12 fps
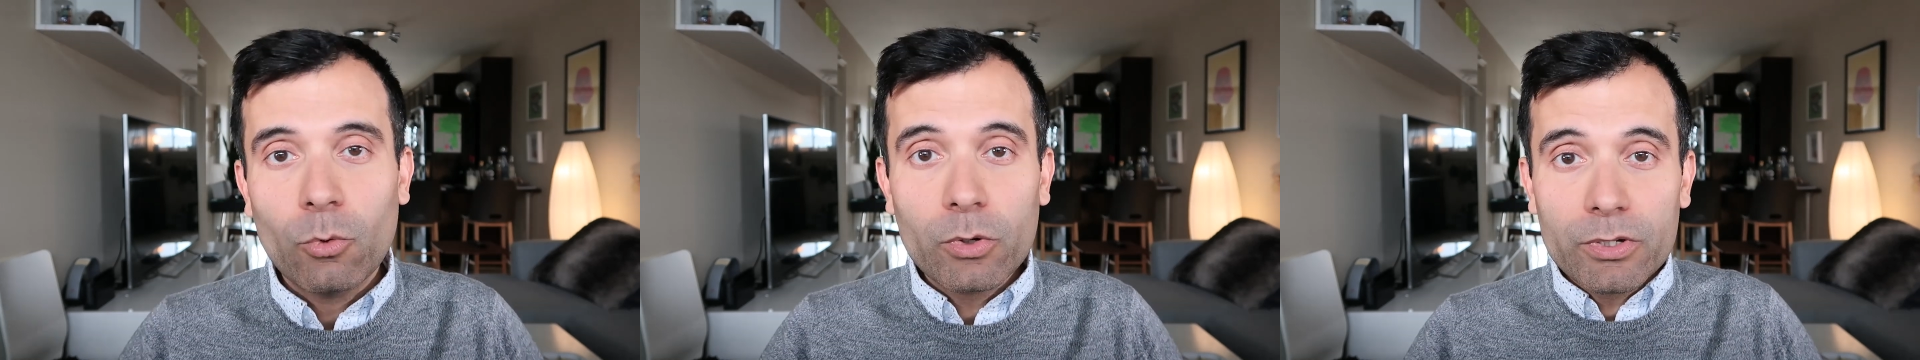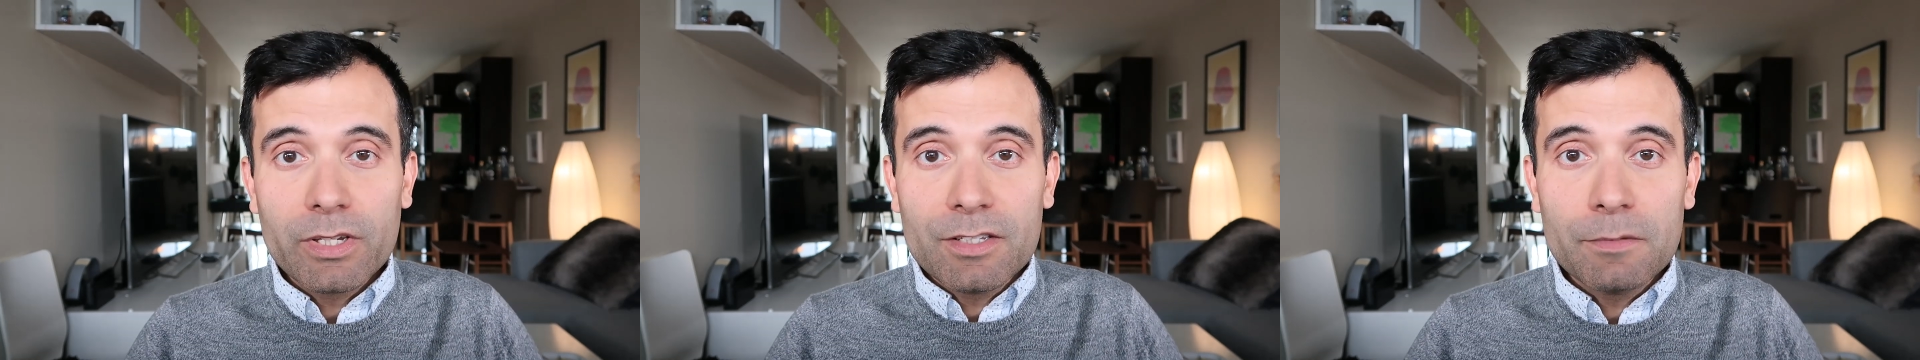
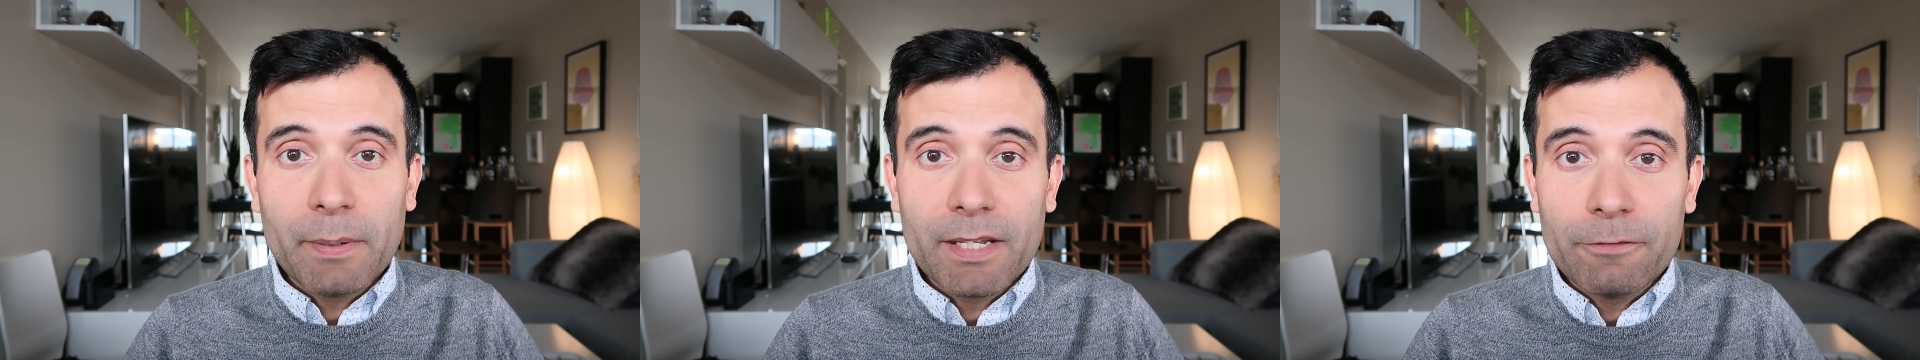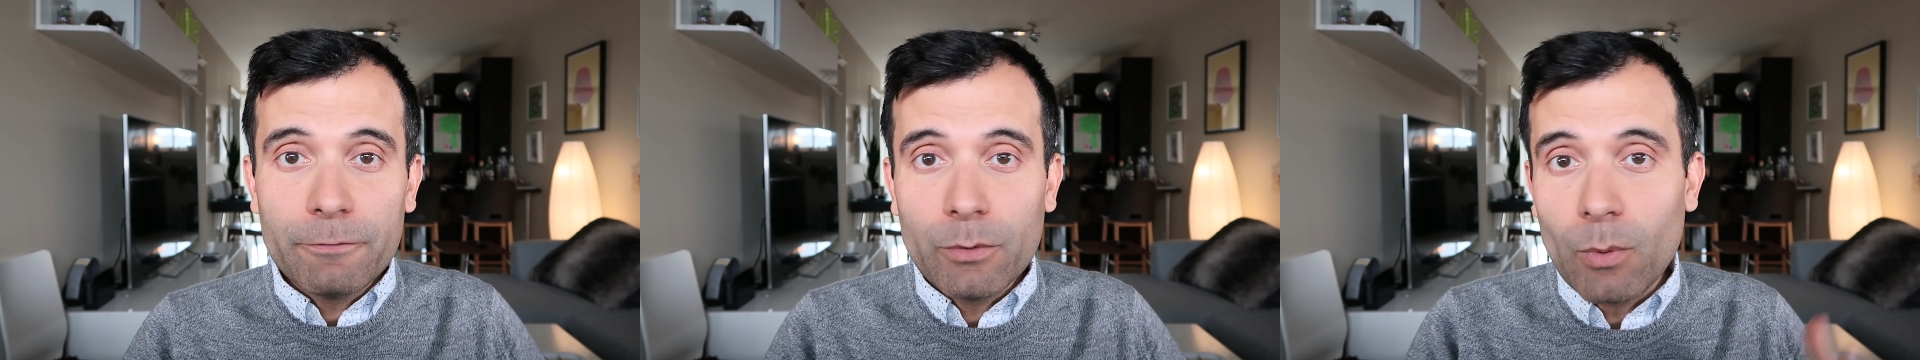or you can
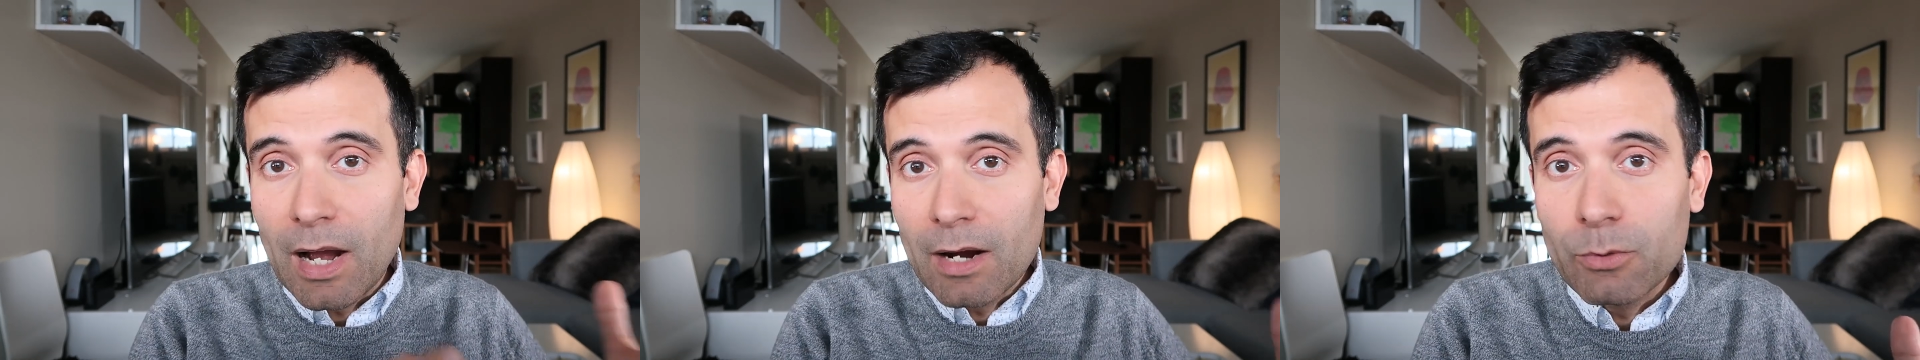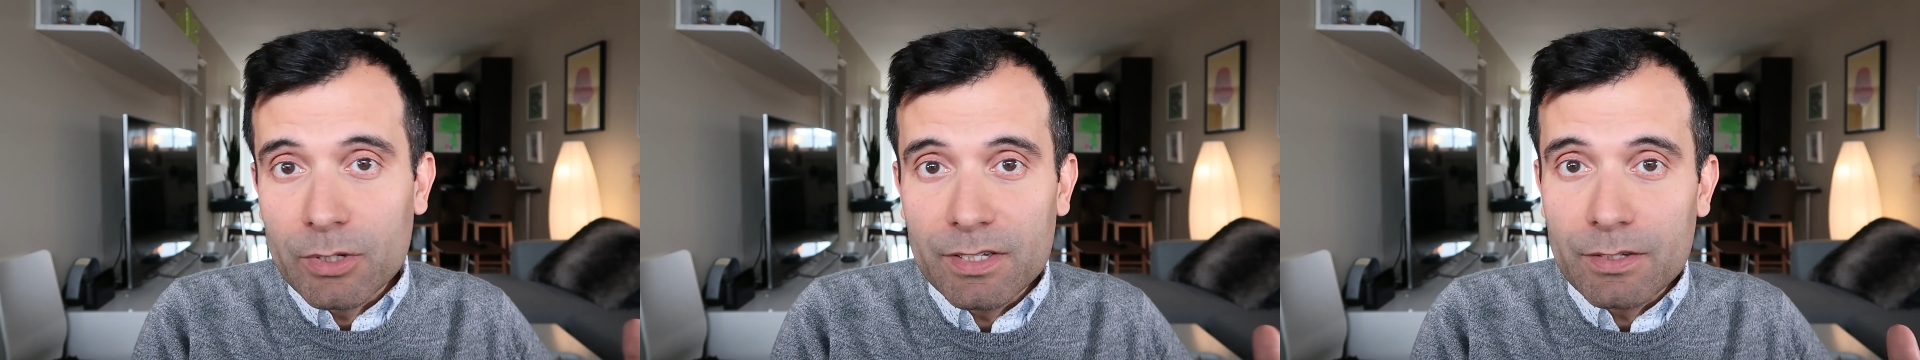spend a few
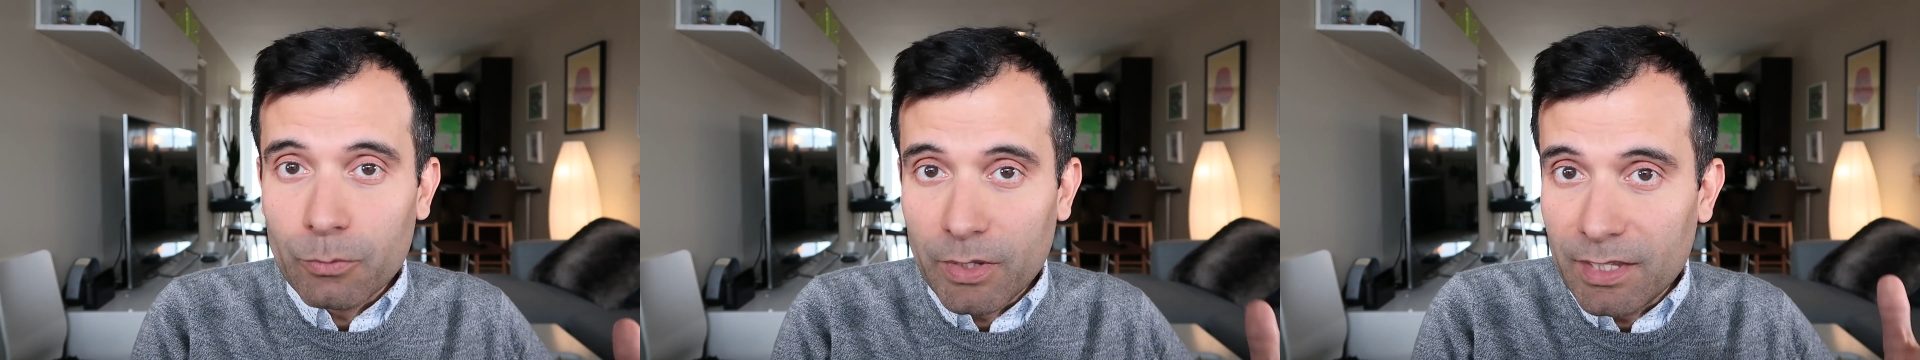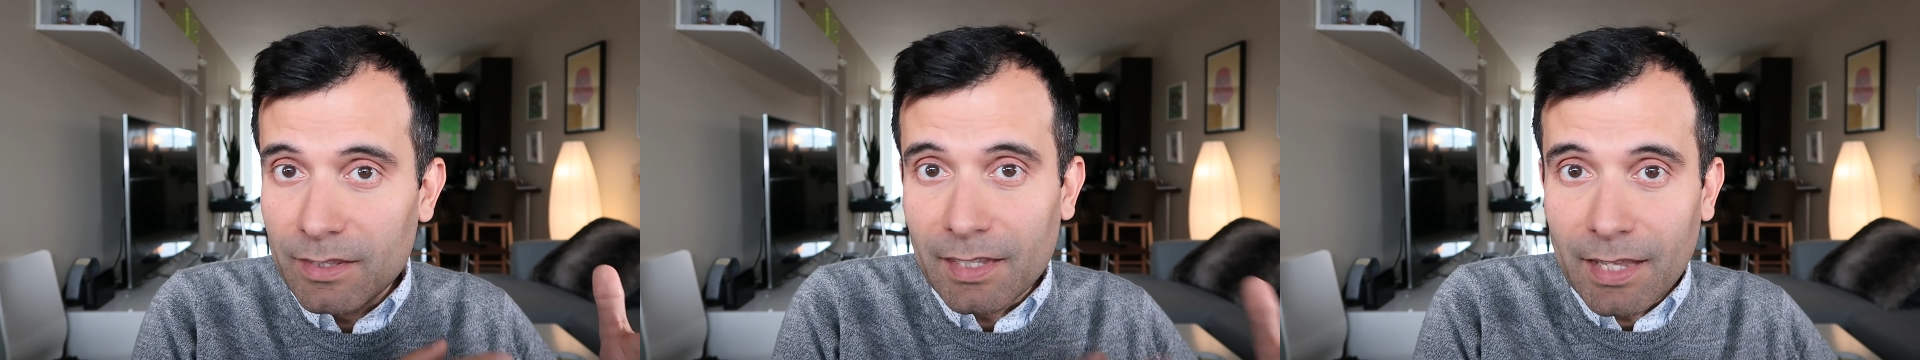hours within